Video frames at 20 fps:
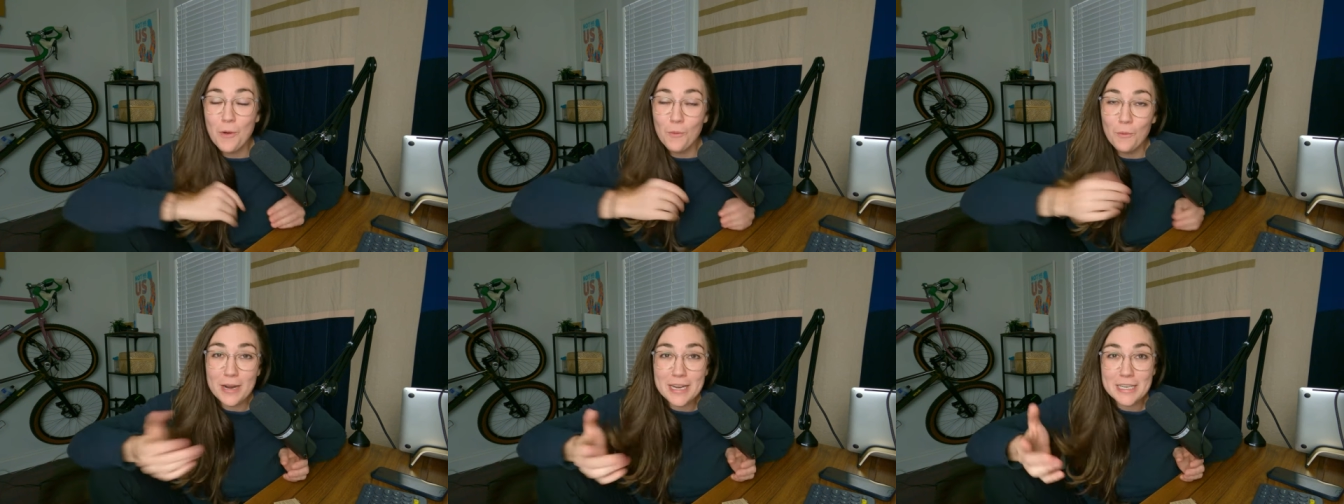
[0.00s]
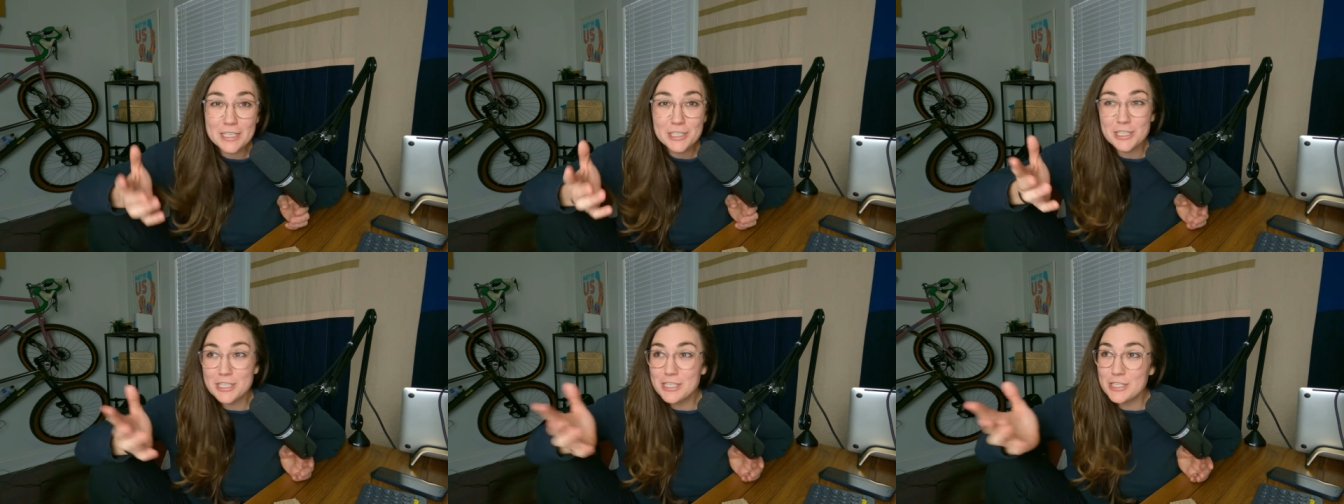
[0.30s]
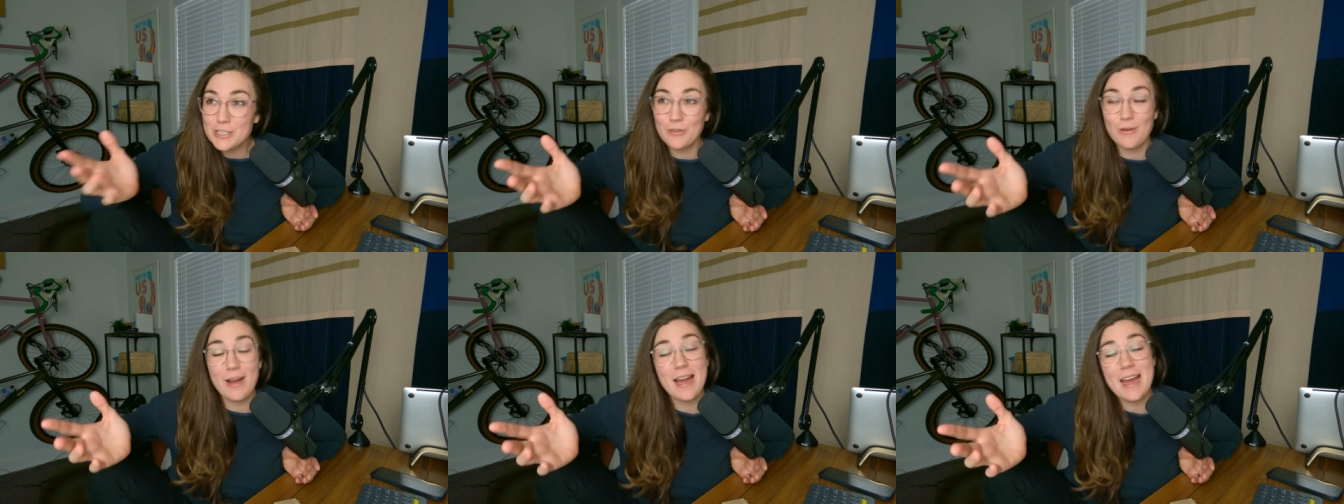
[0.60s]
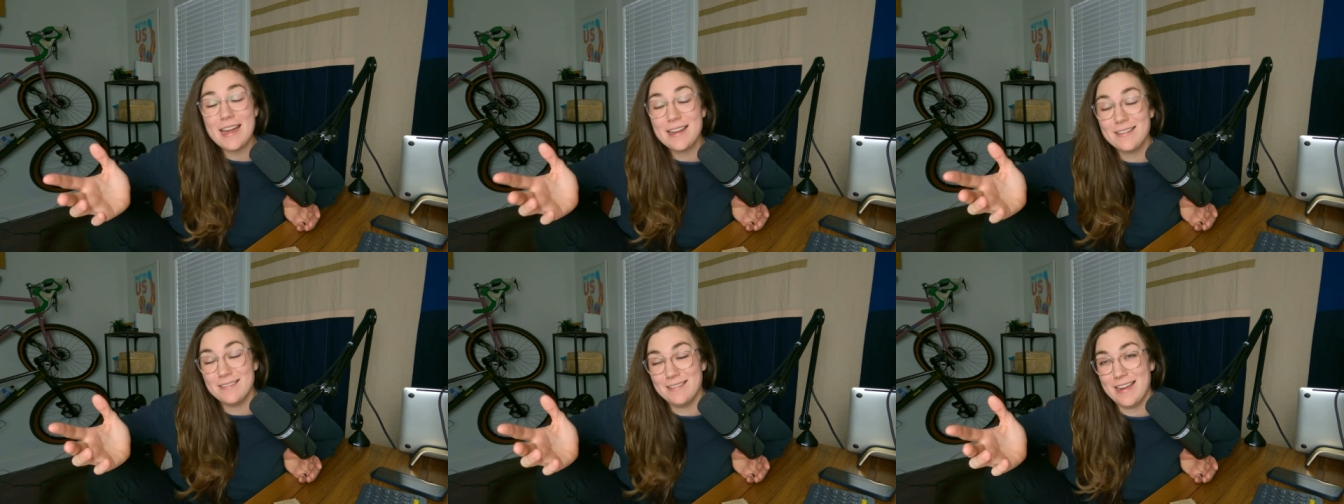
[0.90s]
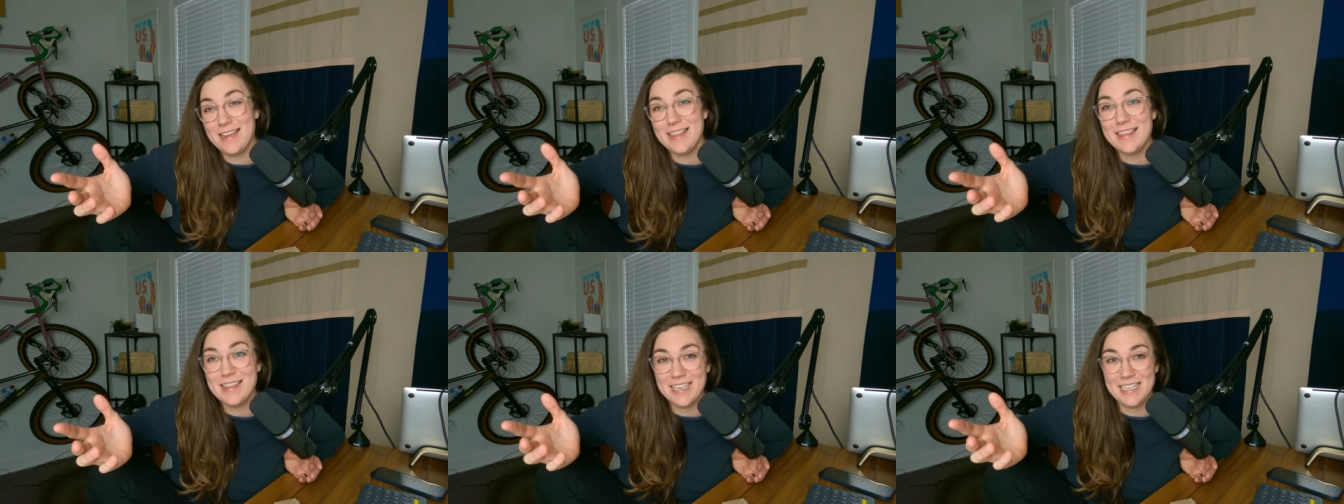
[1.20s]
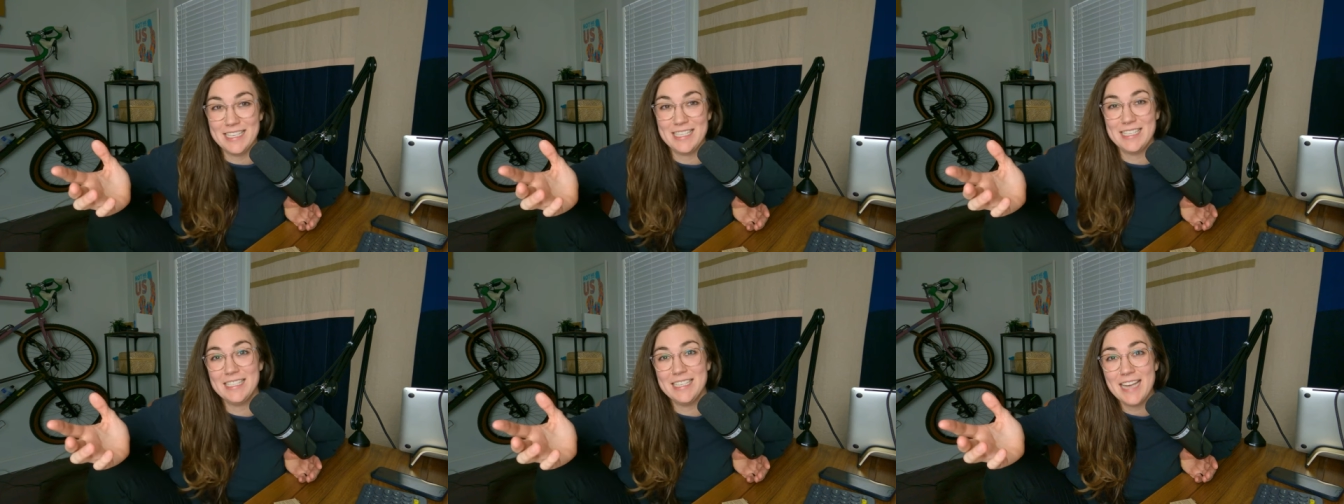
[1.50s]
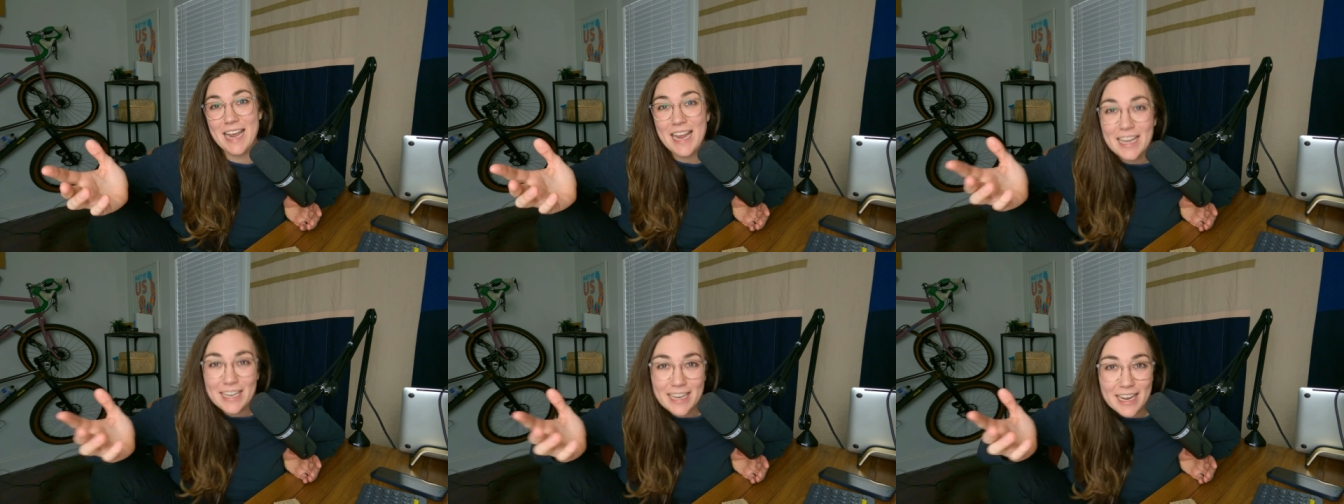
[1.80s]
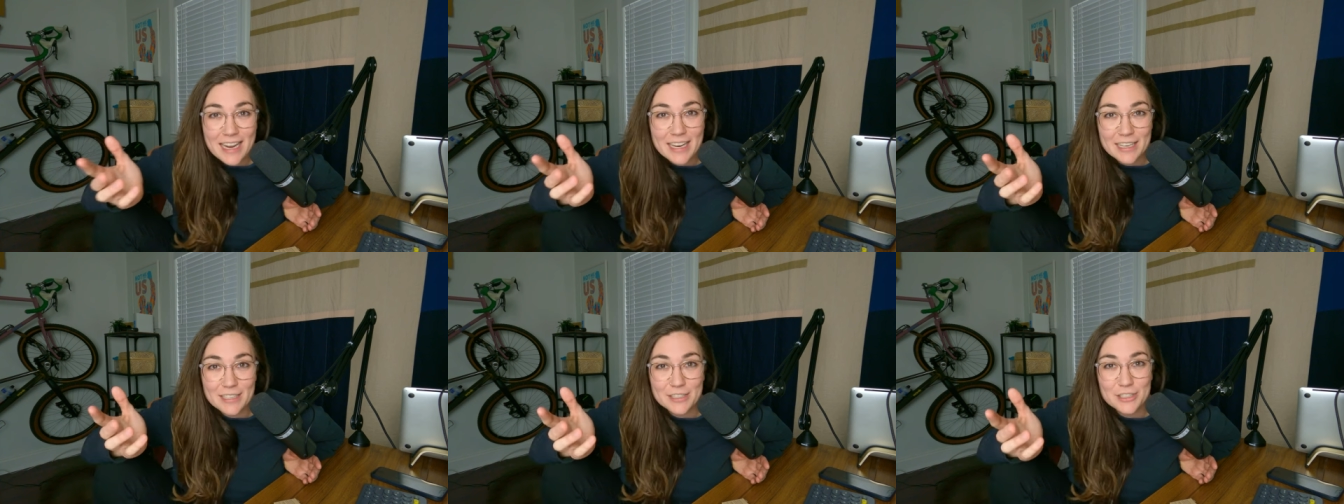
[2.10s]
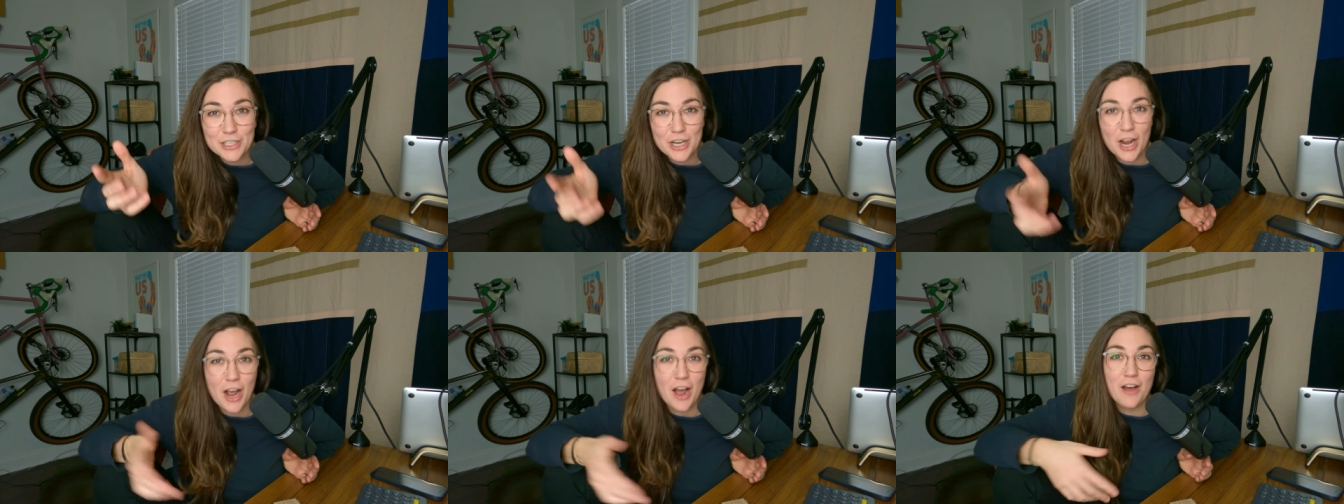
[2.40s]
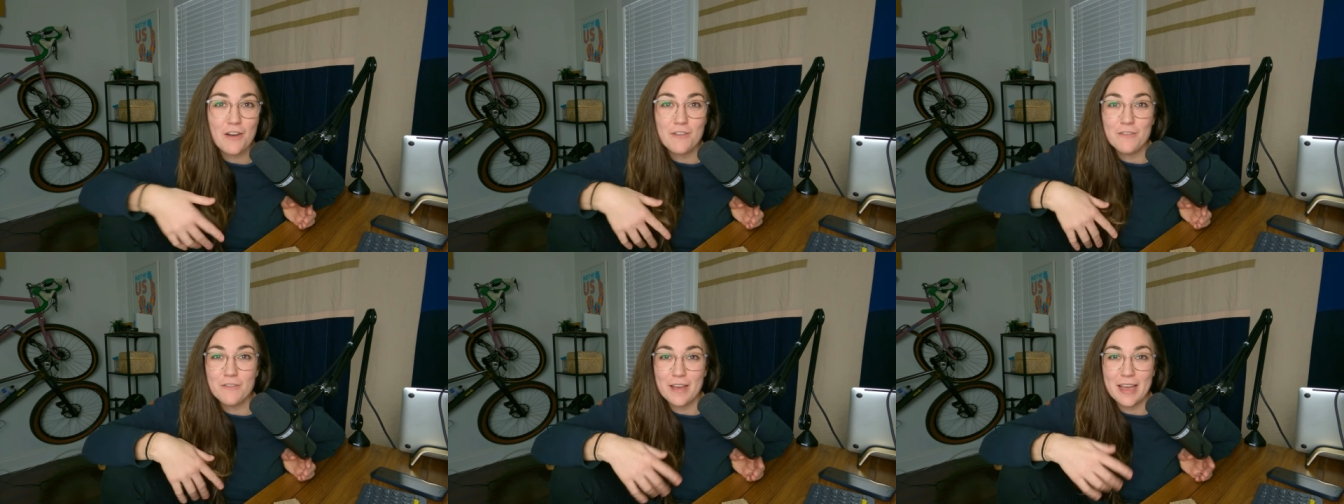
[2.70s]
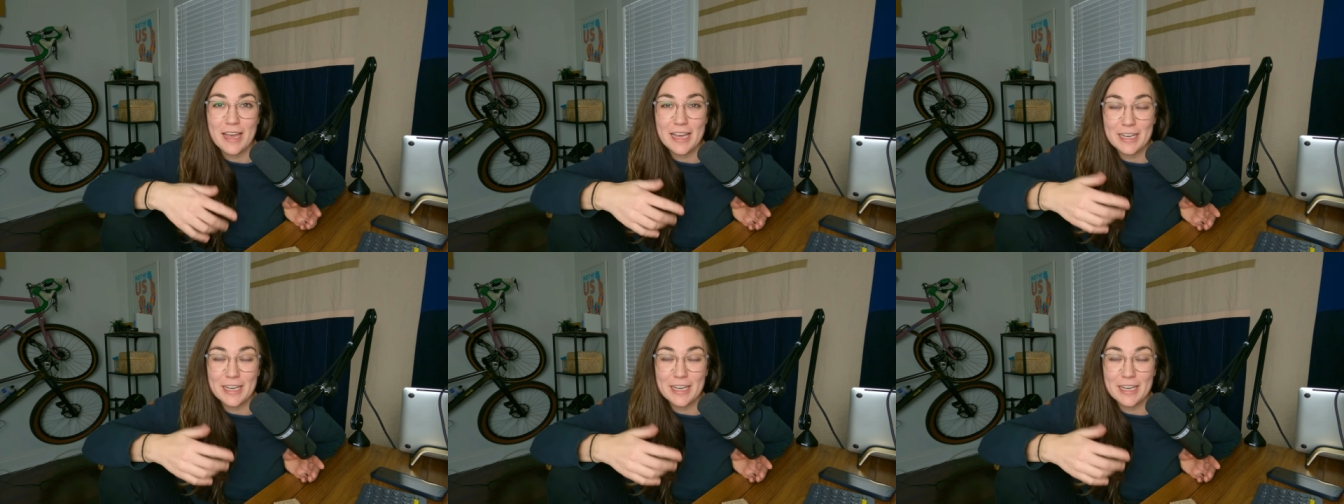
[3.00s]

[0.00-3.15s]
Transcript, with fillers: which is great in this day and age of